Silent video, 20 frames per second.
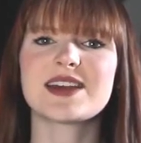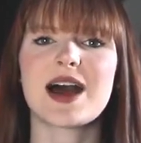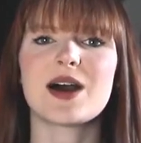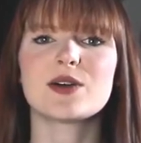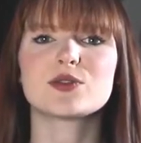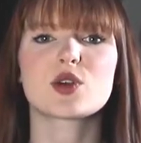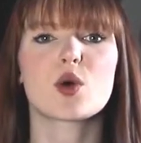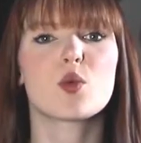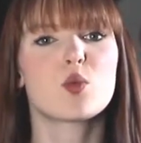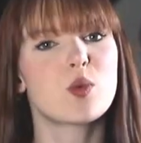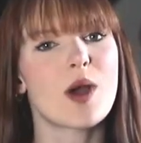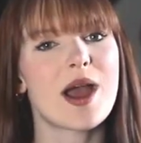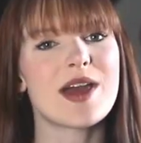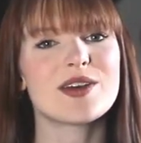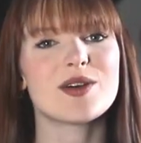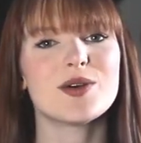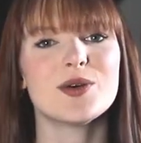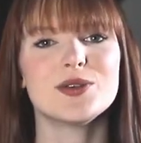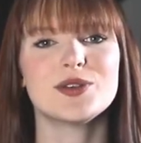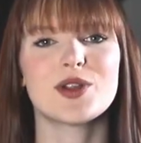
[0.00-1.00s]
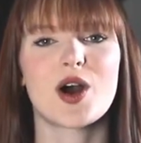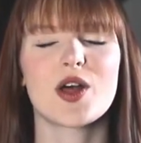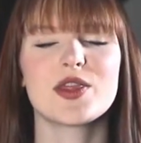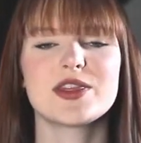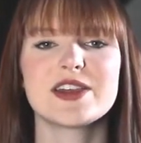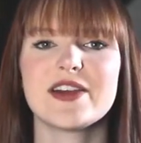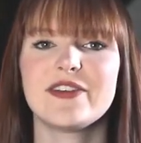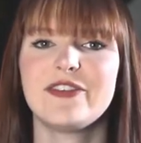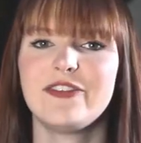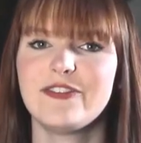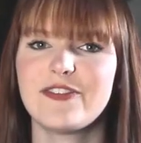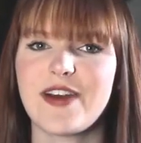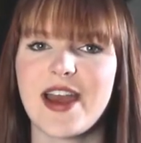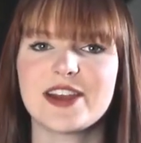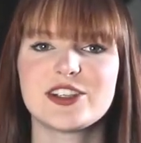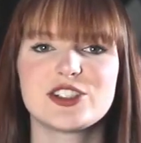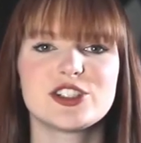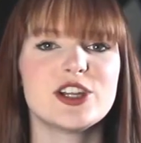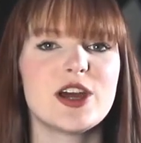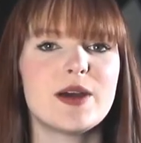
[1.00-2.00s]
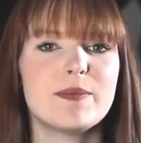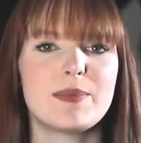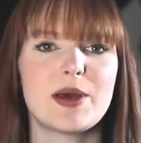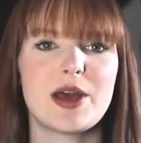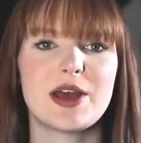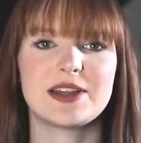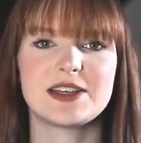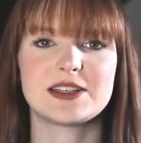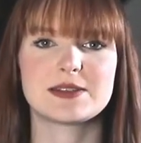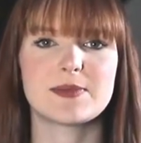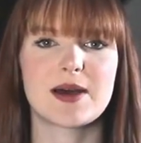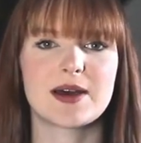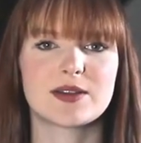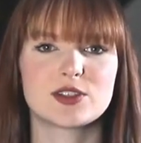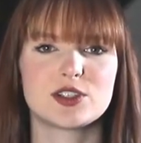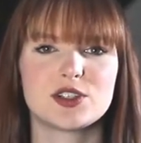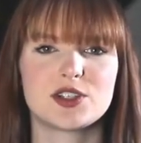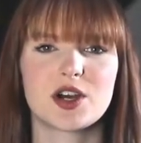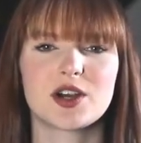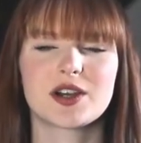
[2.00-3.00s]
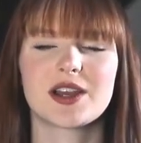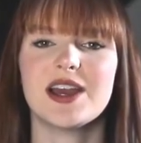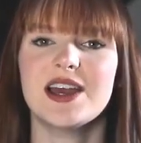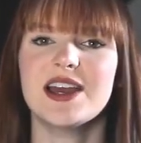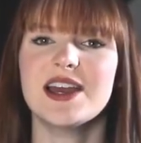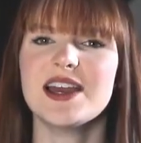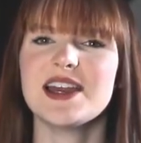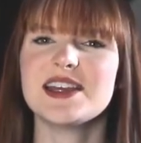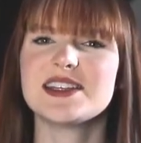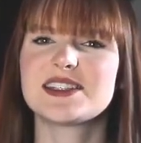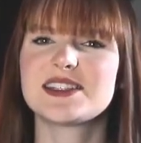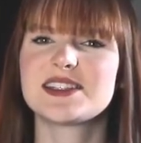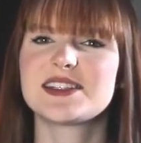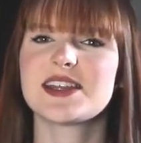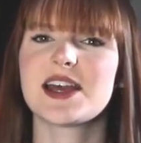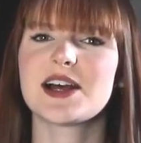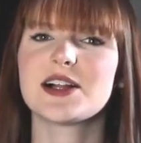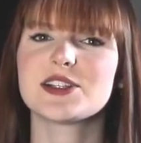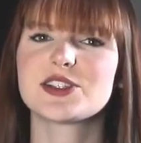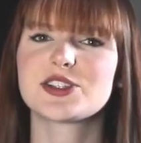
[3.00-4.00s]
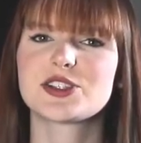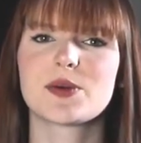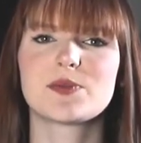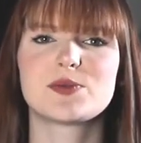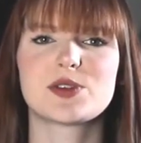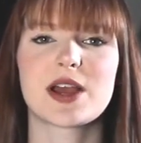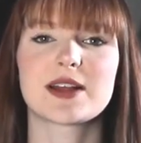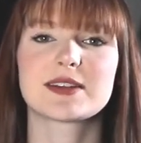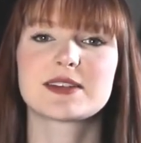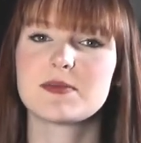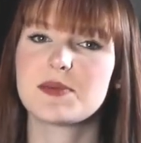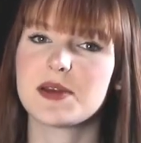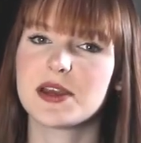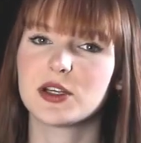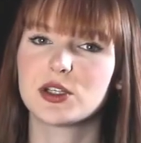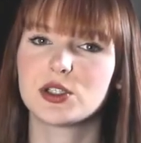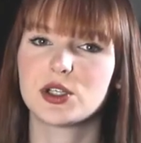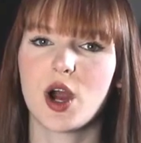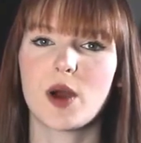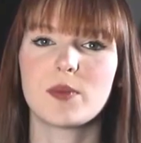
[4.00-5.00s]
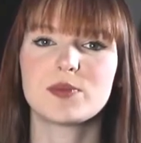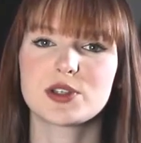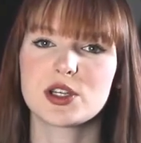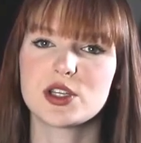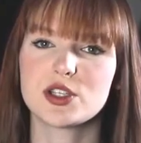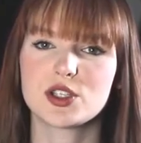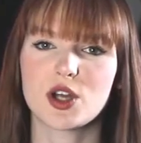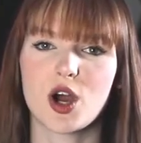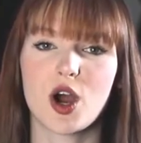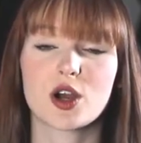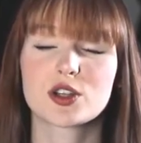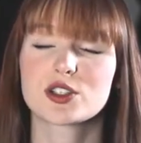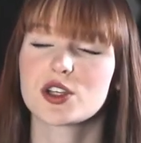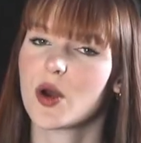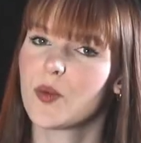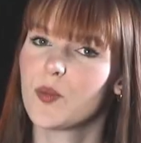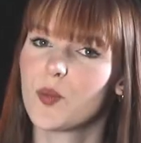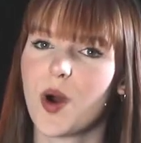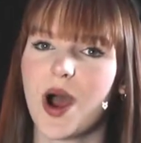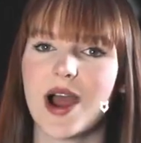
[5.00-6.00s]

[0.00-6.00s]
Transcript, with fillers: out whether or not the affectionate Bernese Mountain Dog is still subject to being cropped and docked and